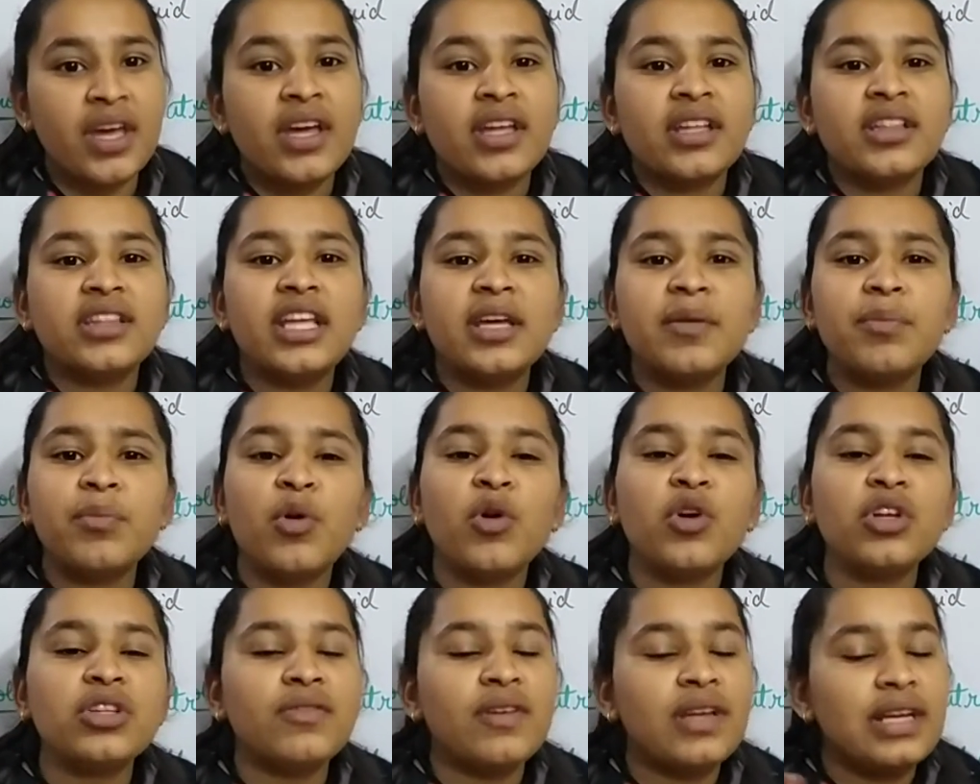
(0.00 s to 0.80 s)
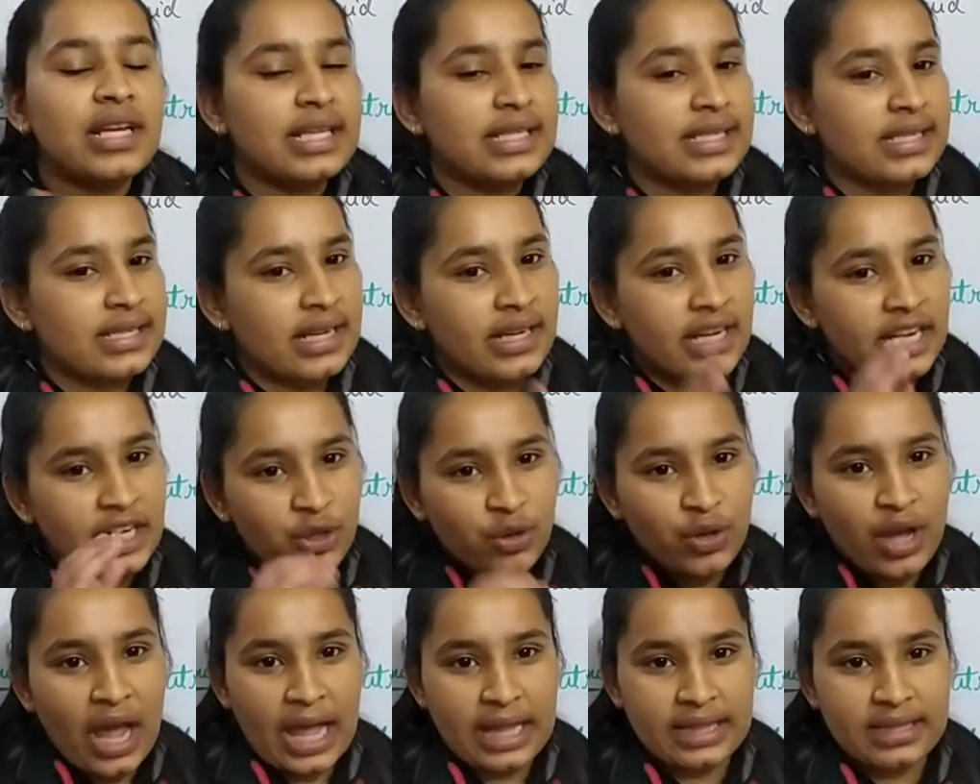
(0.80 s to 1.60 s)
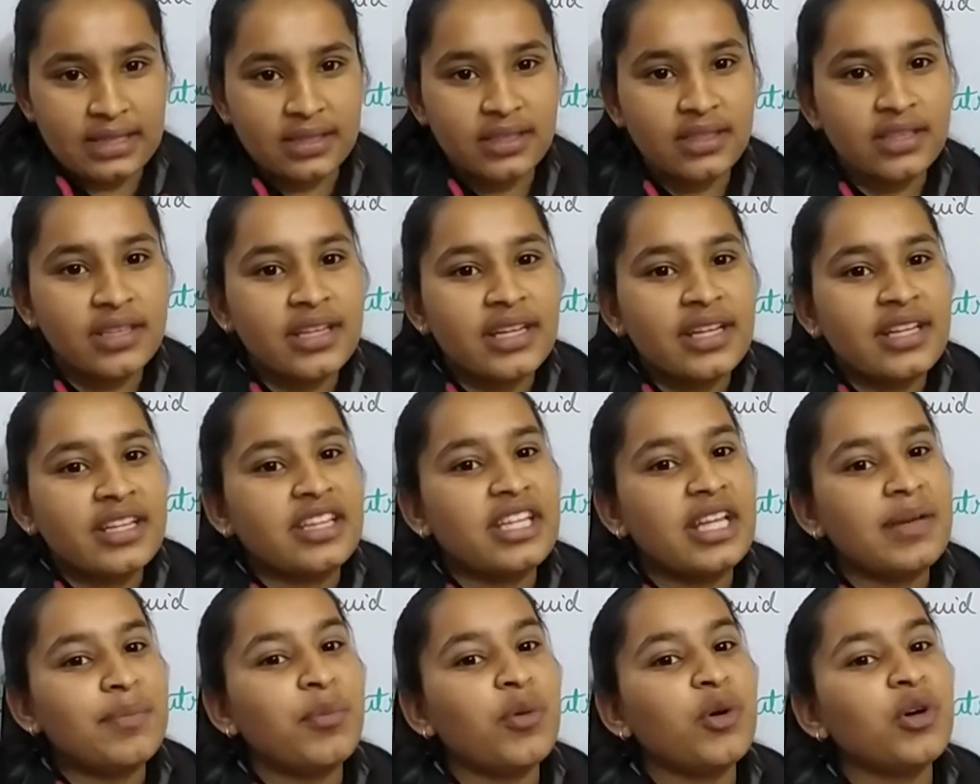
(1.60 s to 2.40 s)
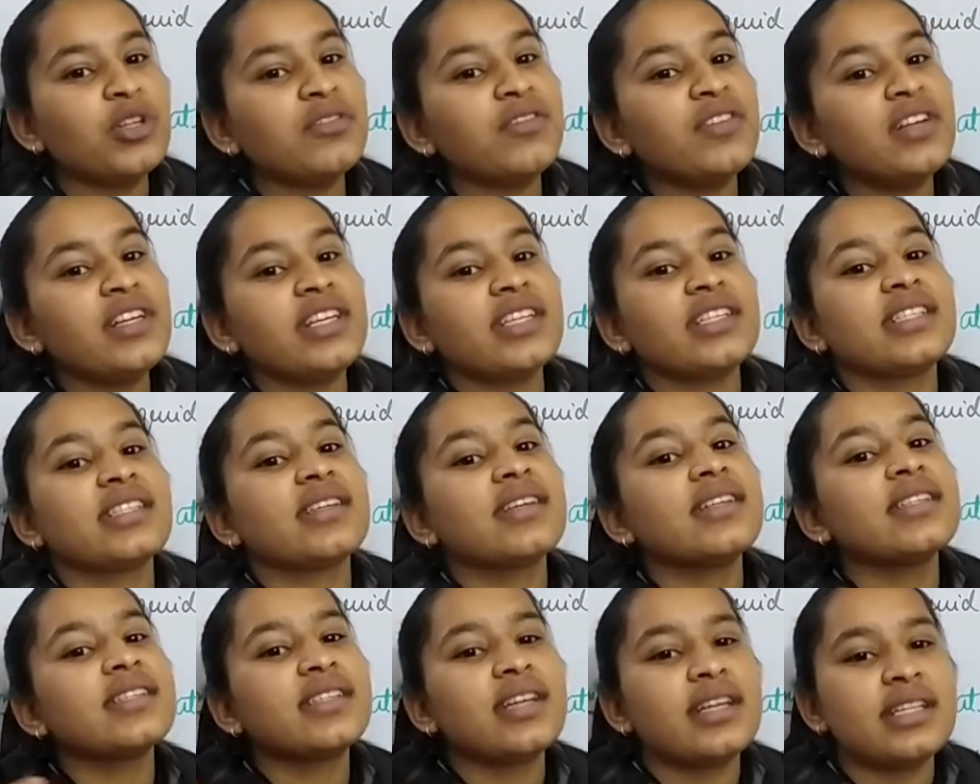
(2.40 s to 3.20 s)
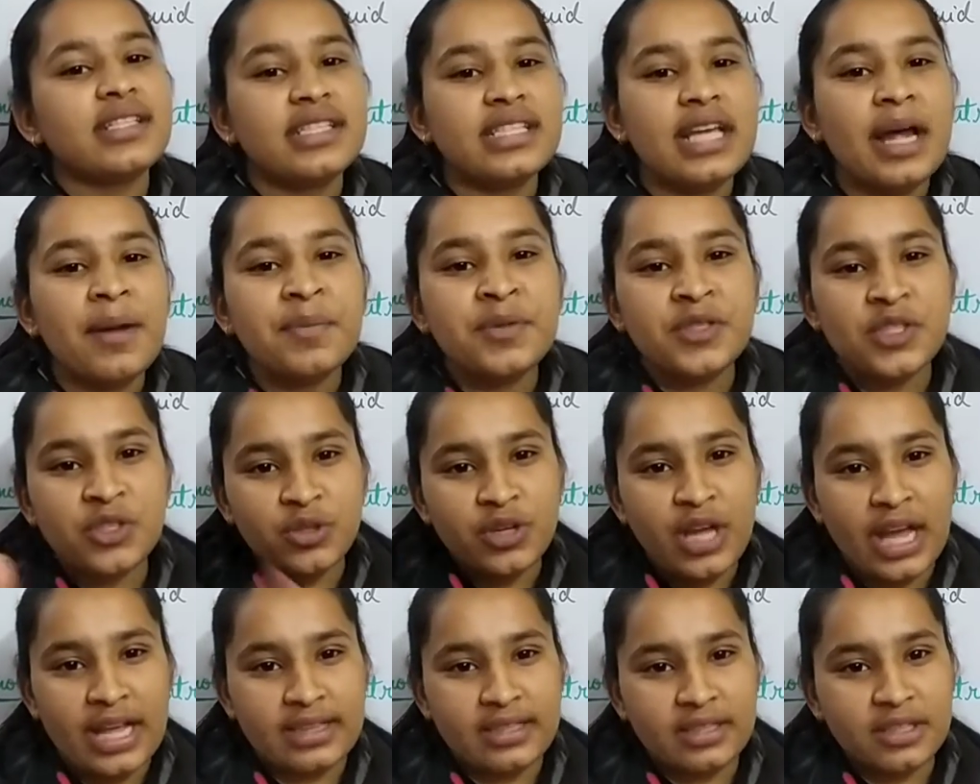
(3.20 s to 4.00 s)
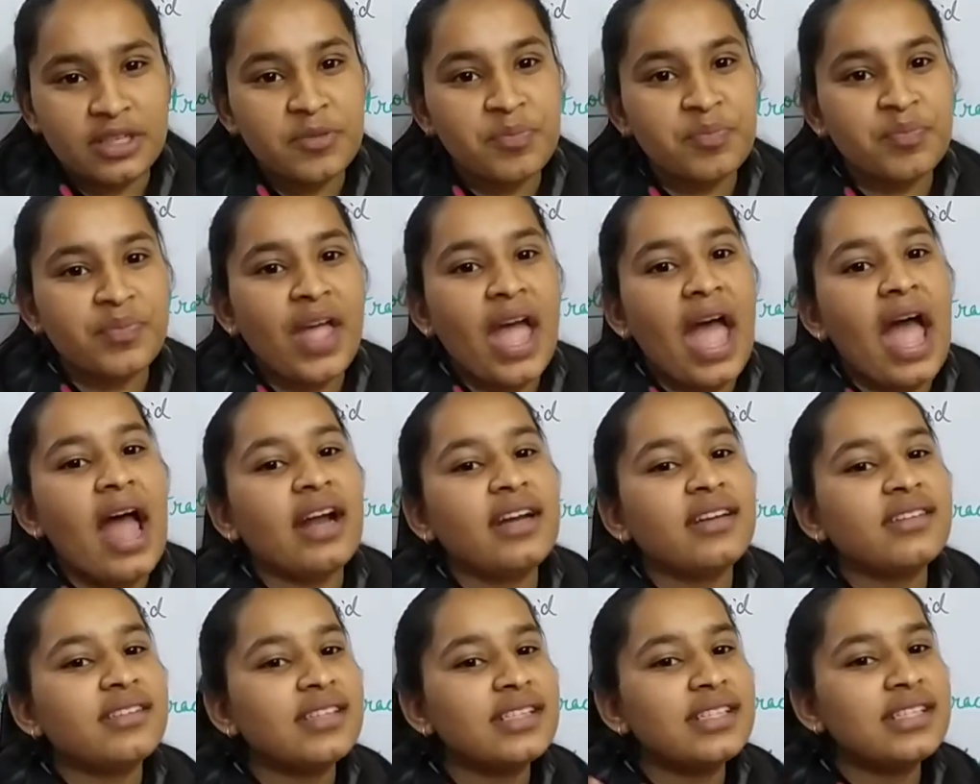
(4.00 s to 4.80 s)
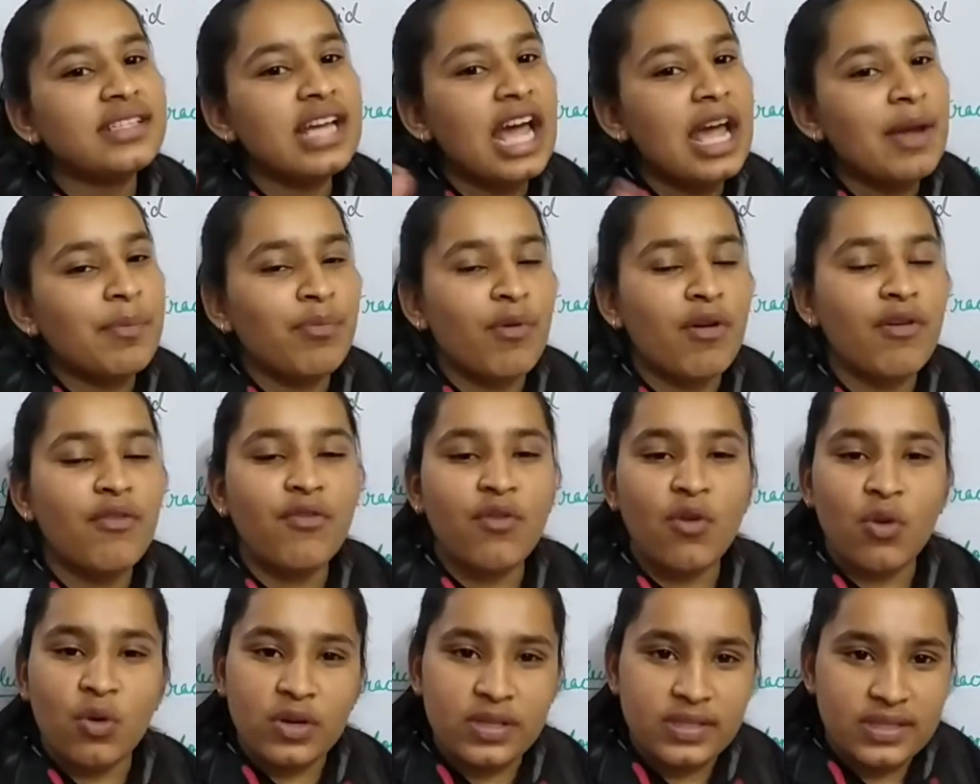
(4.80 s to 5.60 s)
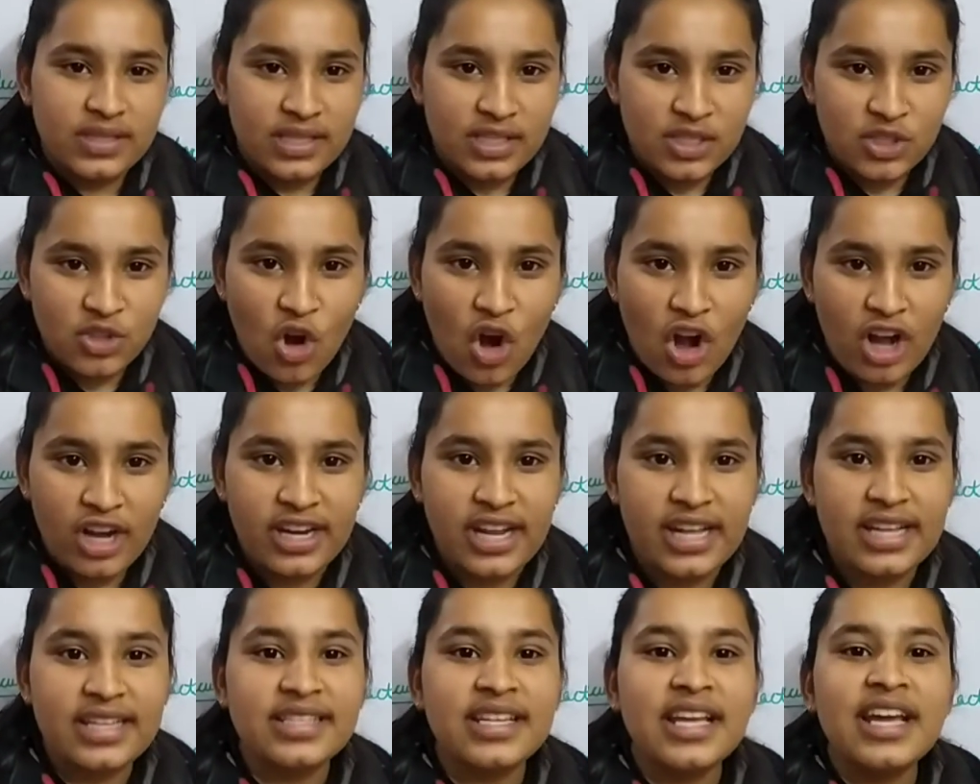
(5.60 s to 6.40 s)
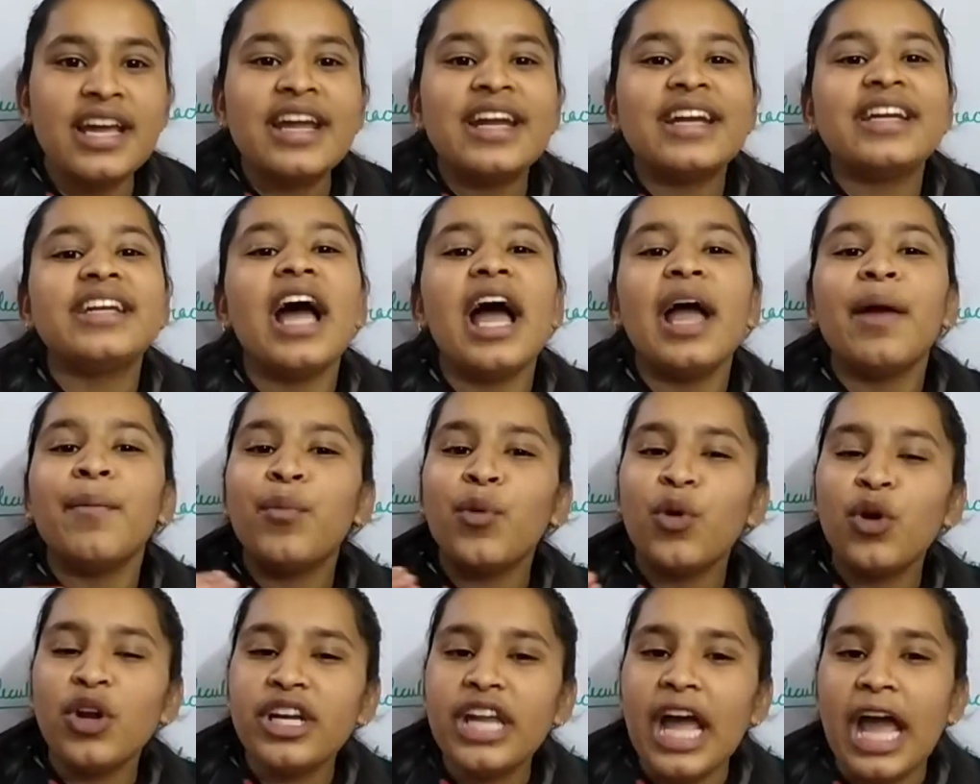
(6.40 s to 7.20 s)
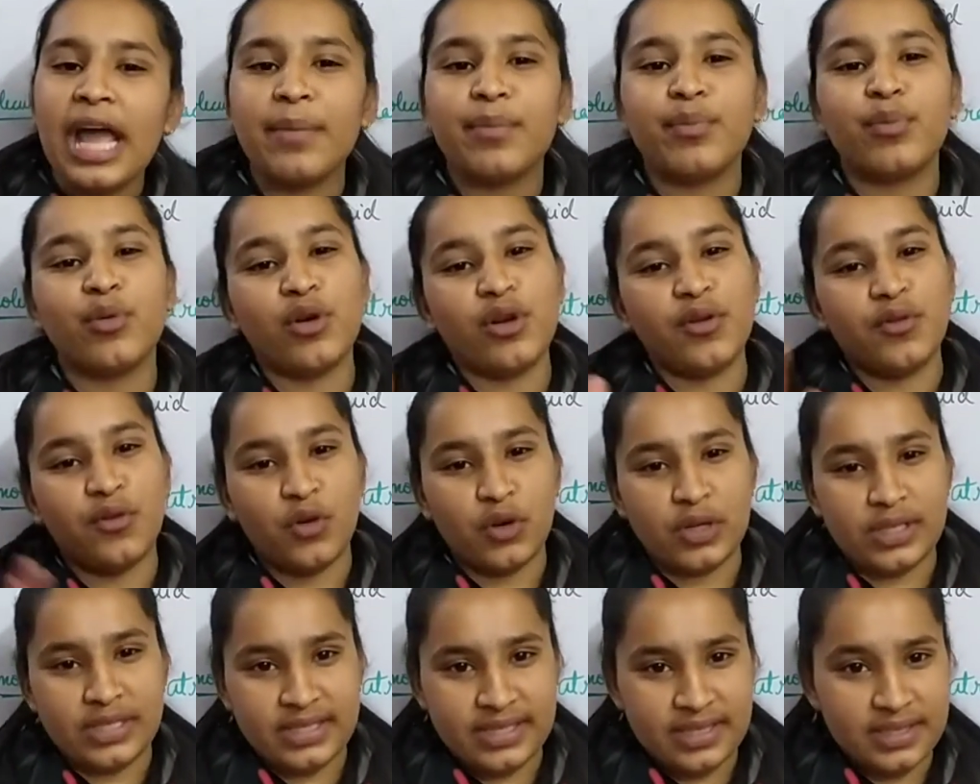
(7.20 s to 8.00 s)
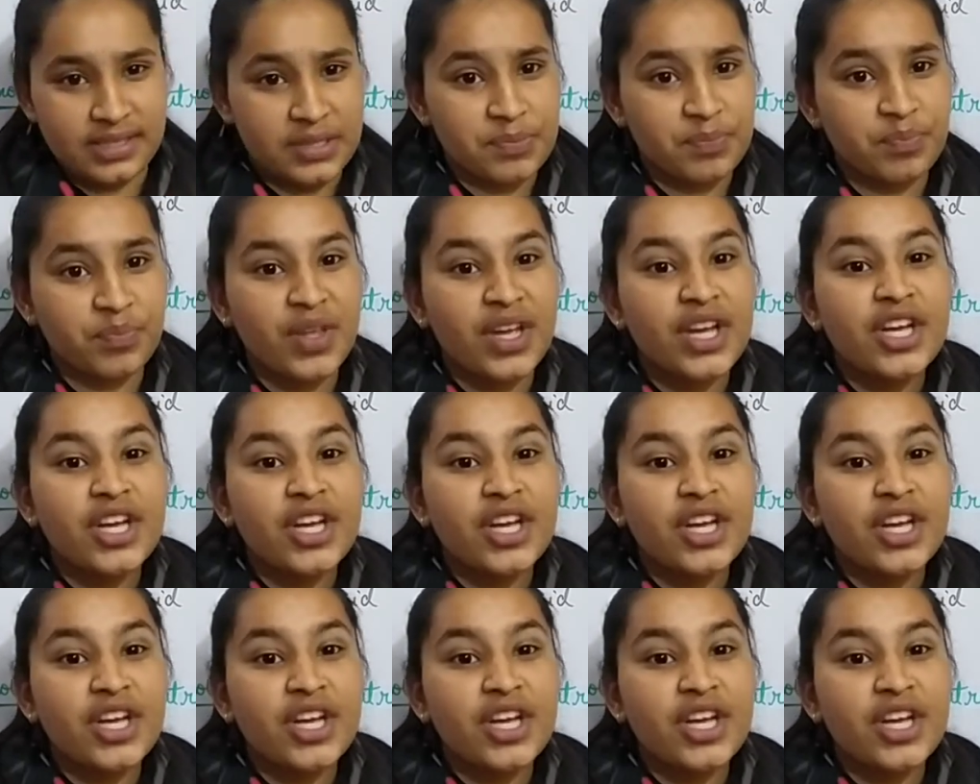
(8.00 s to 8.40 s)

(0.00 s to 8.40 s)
They both will study together, they both will discuss concepts together, and this type of force is called as dipole-dipole forces.